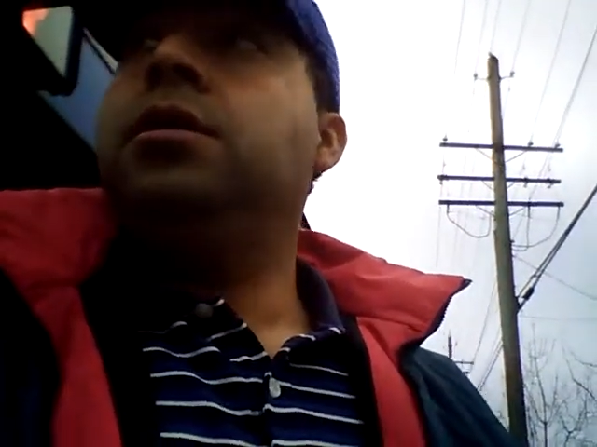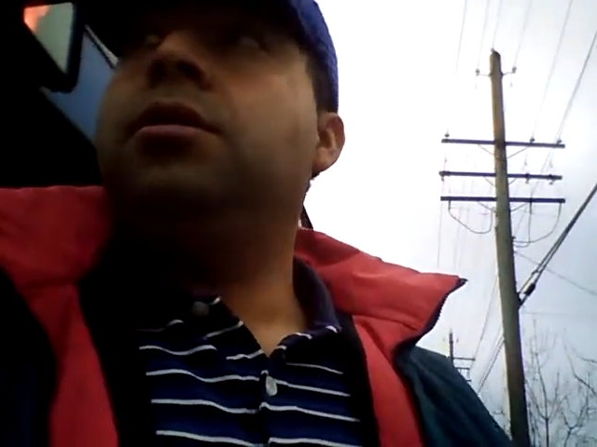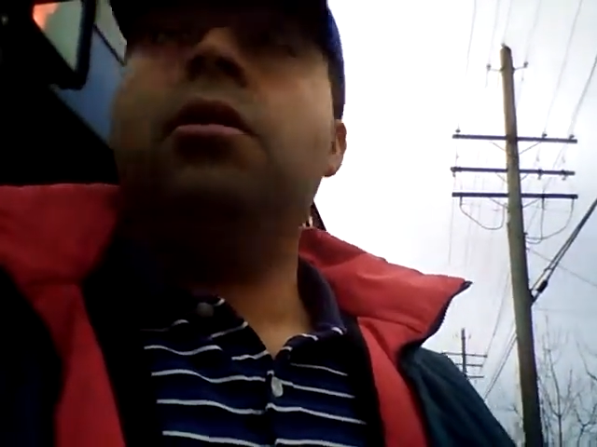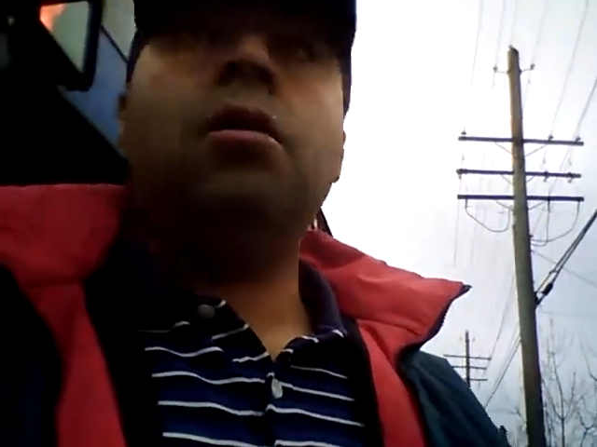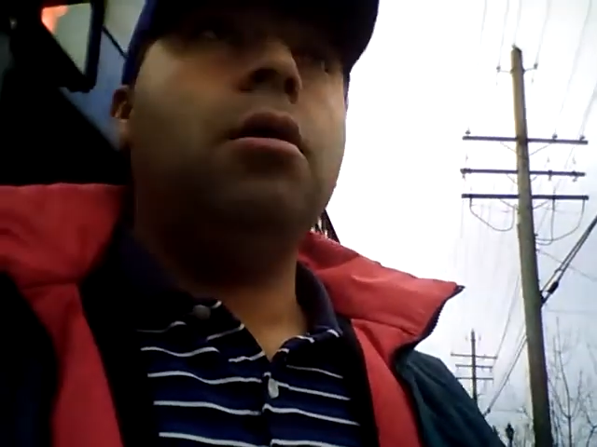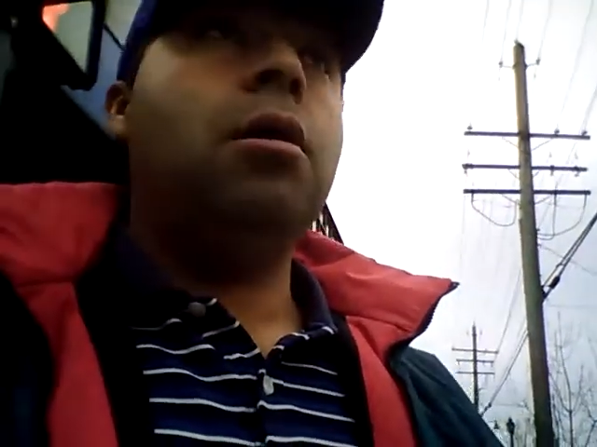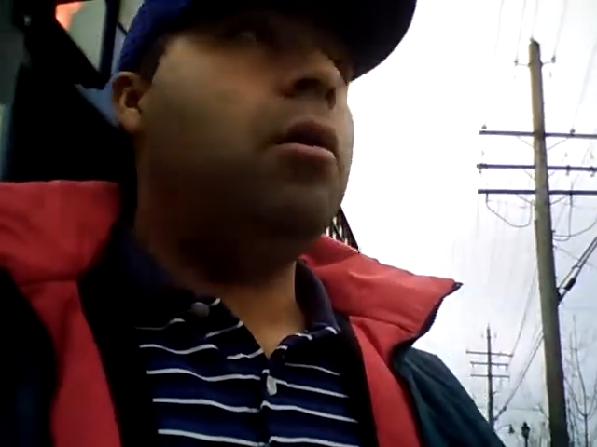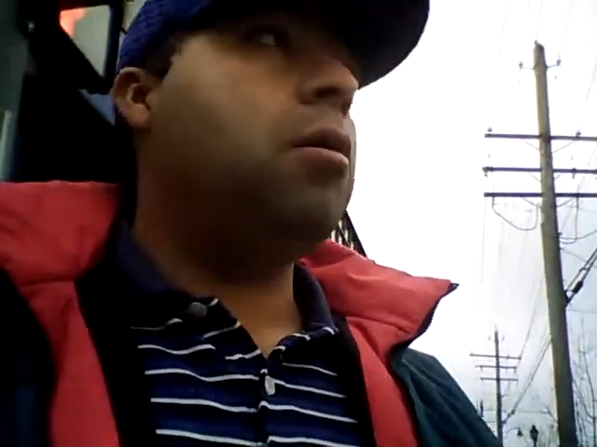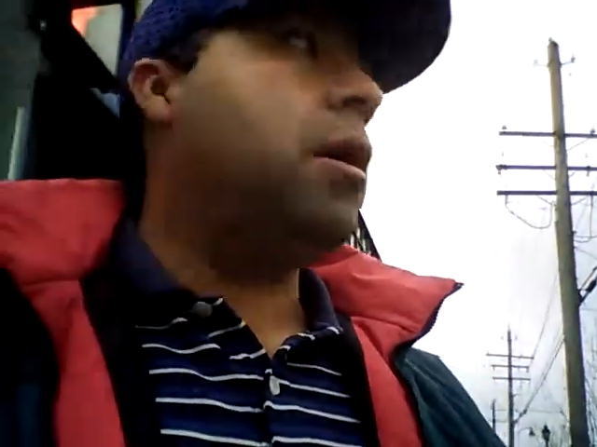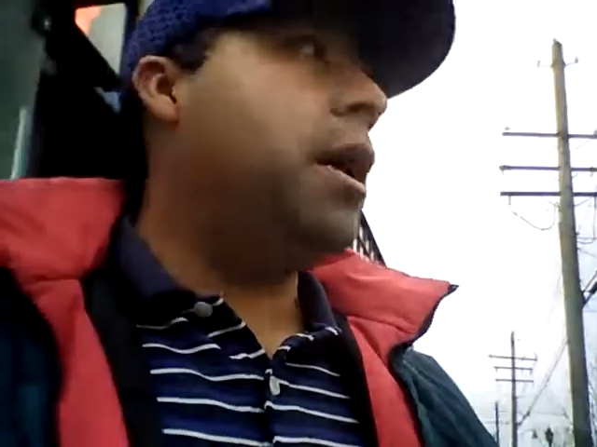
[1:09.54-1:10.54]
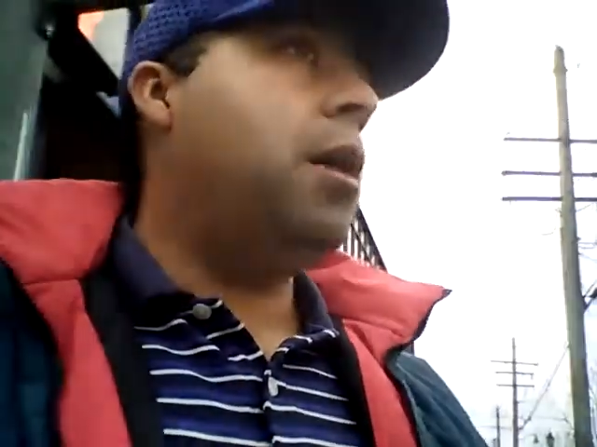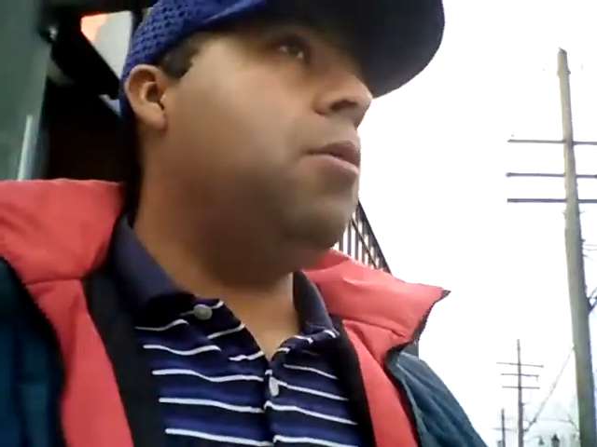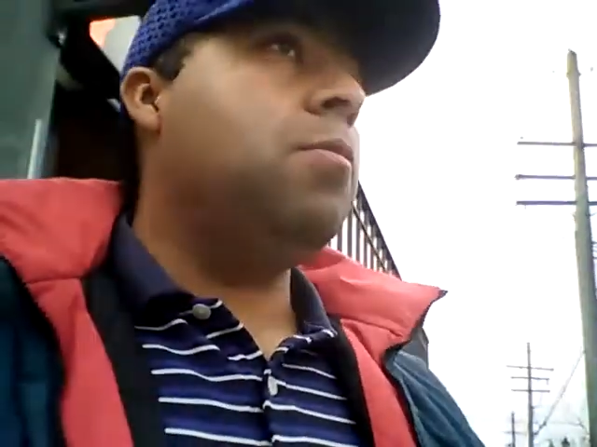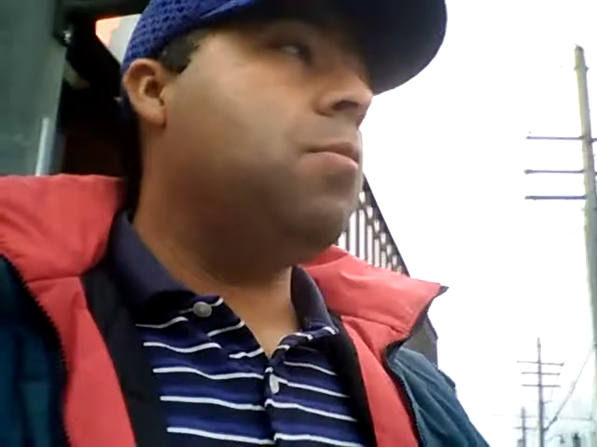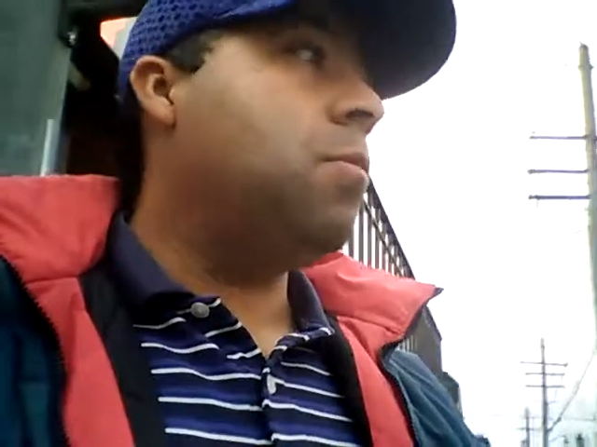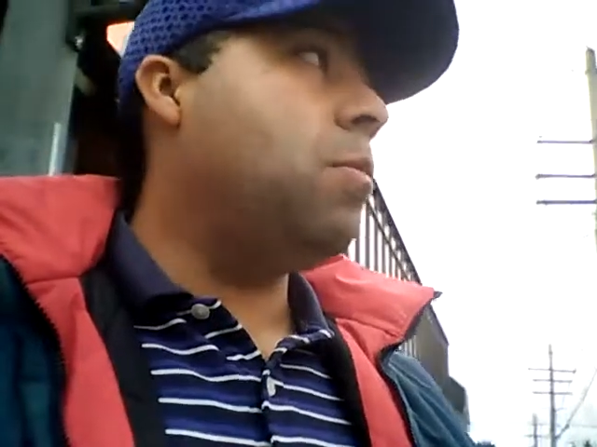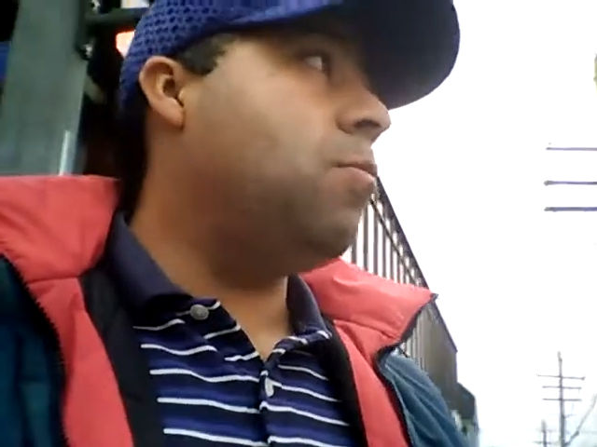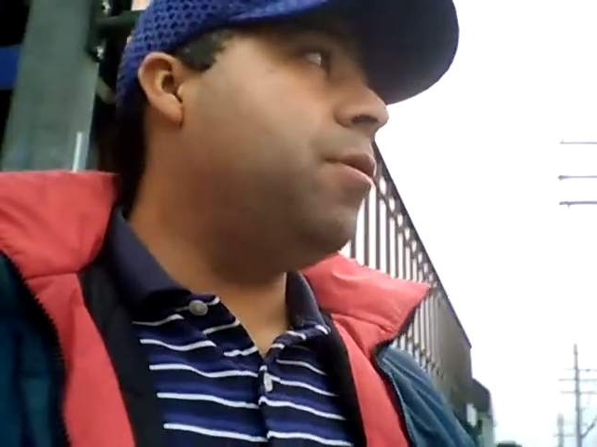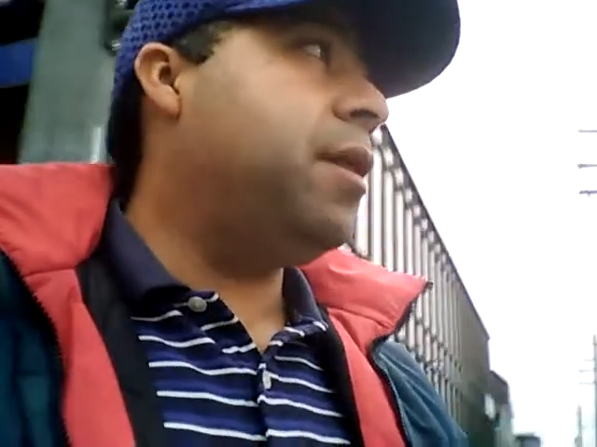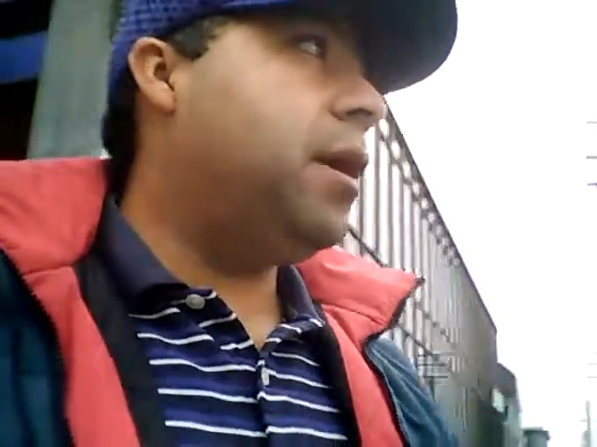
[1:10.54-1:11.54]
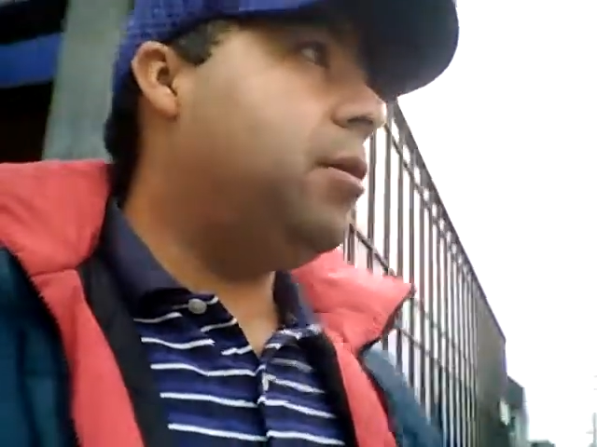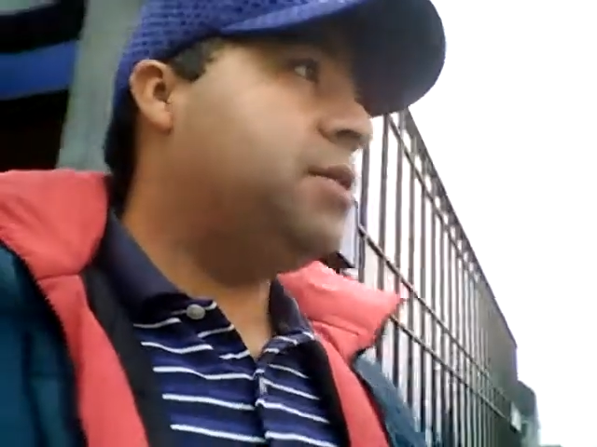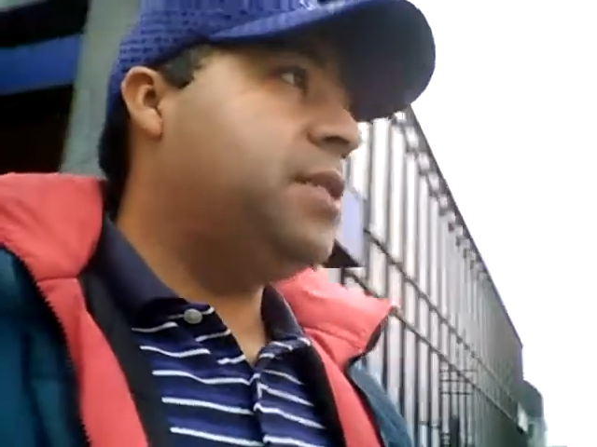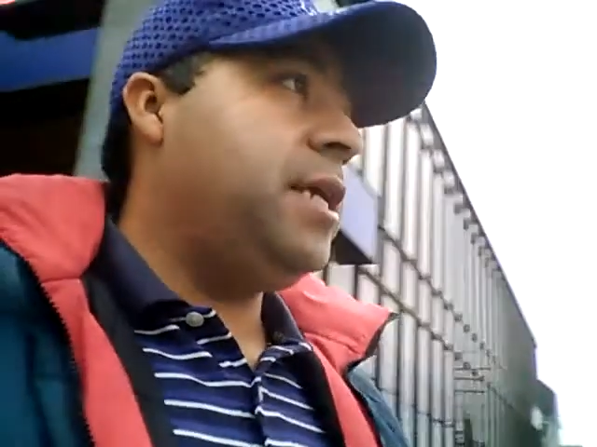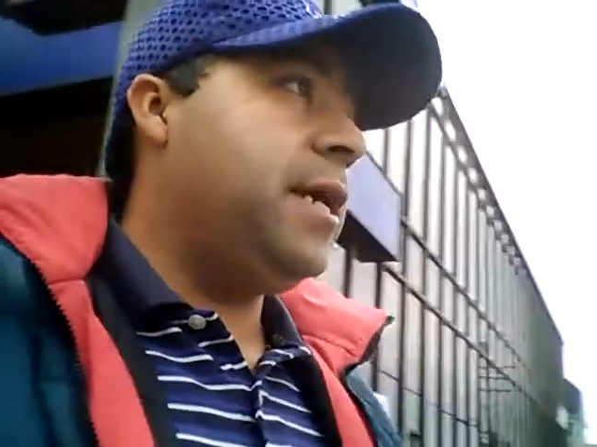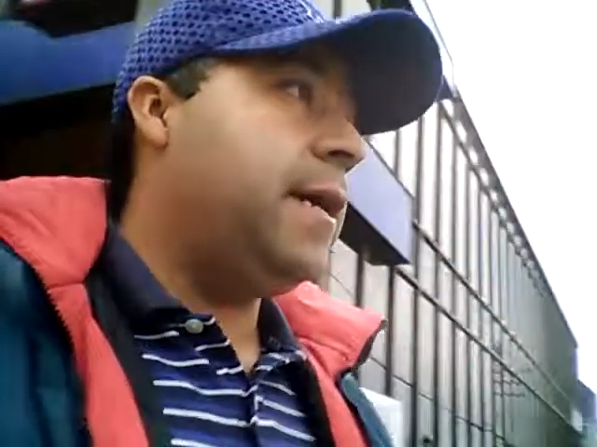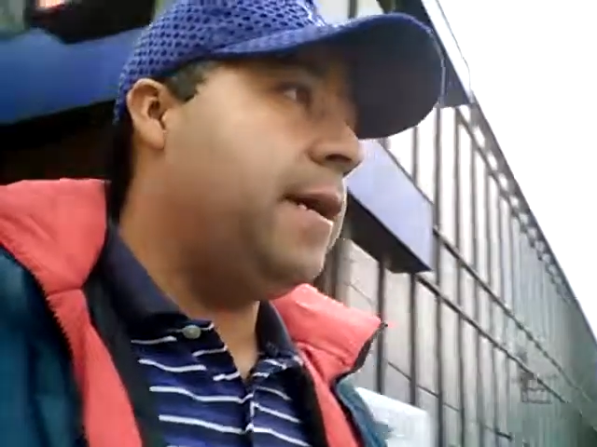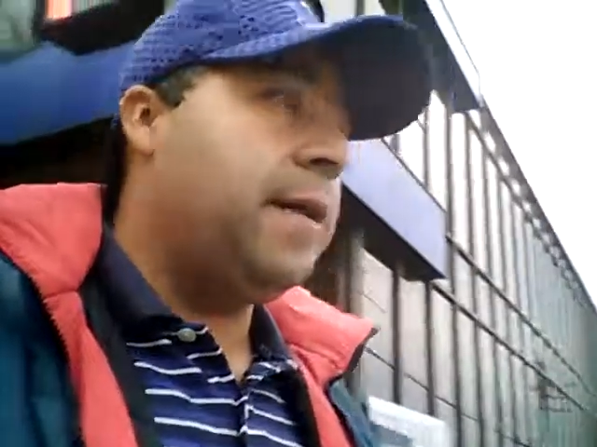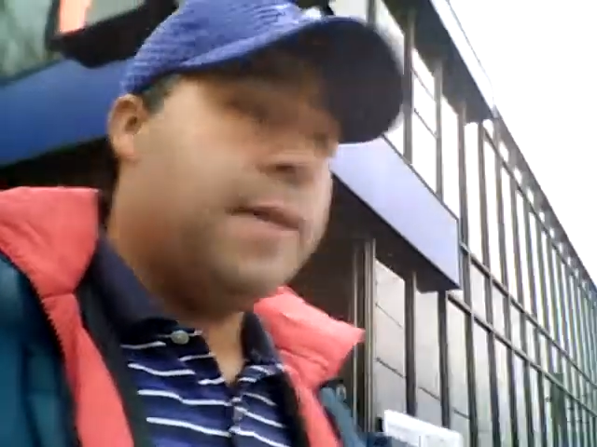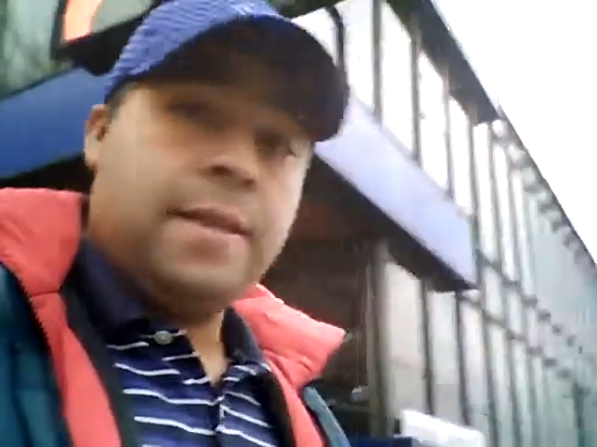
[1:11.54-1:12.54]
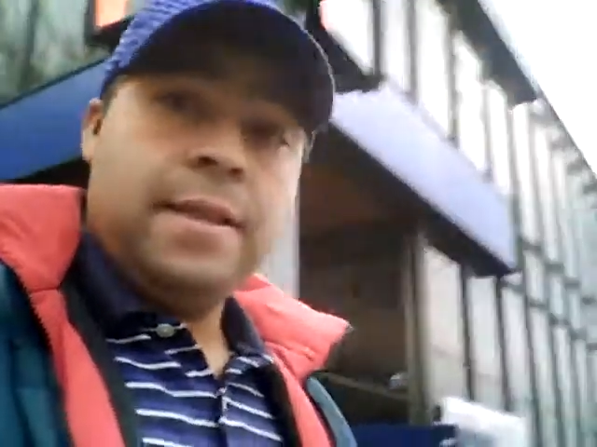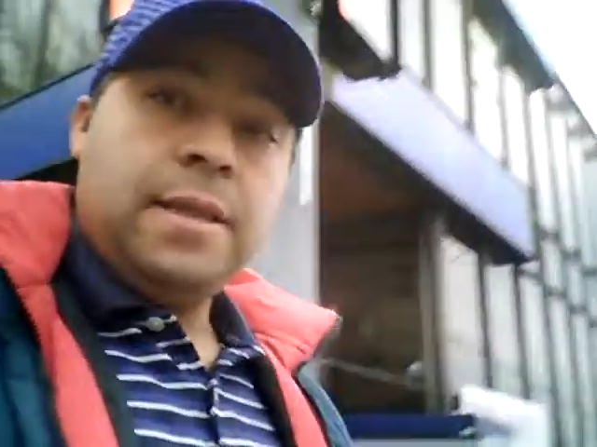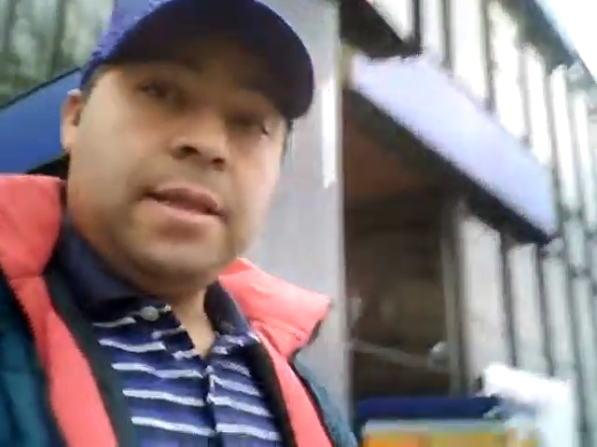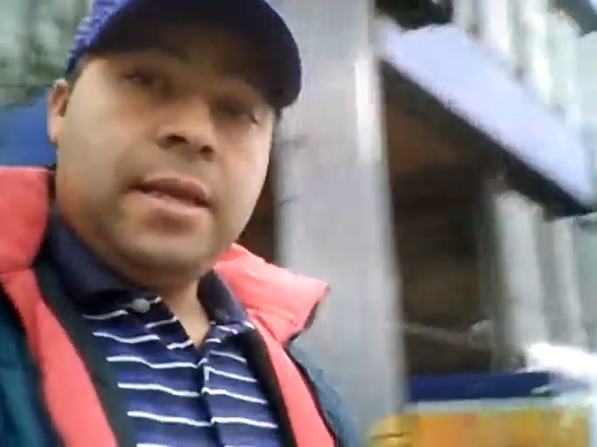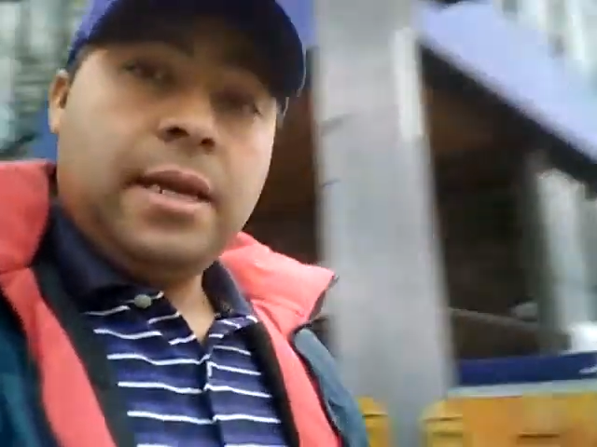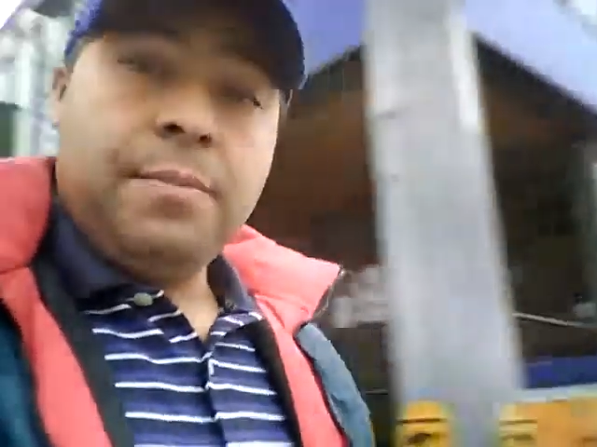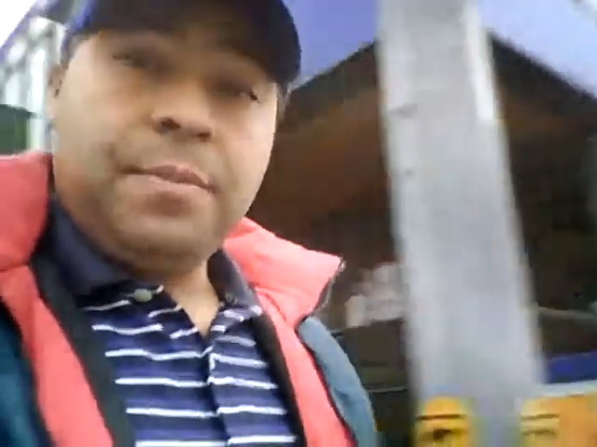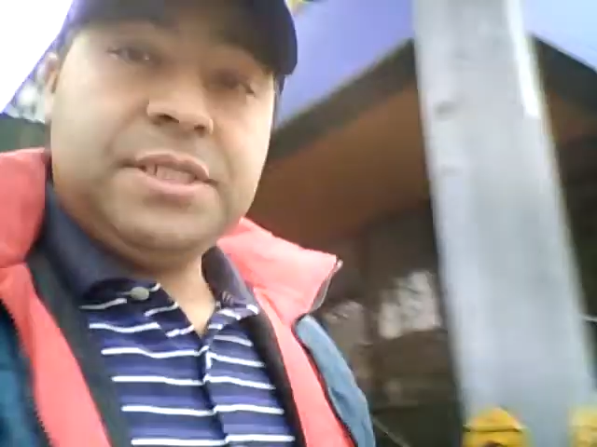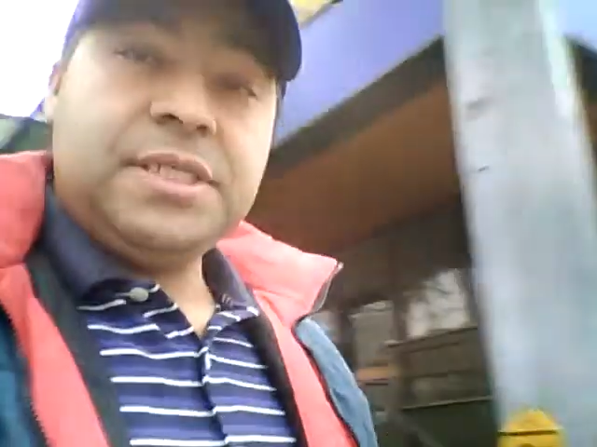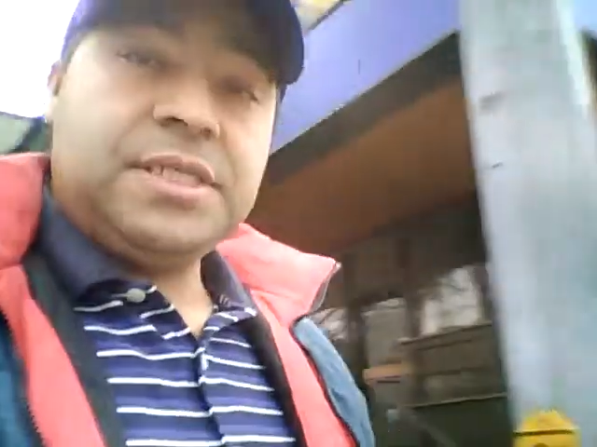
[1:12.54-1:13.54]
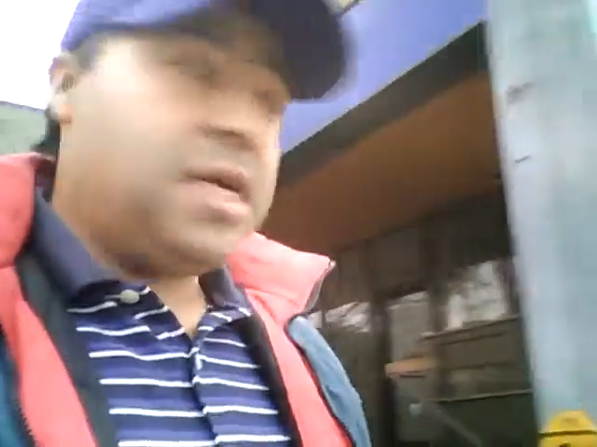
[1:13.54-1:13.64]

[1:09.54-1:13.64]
don't go out without the a business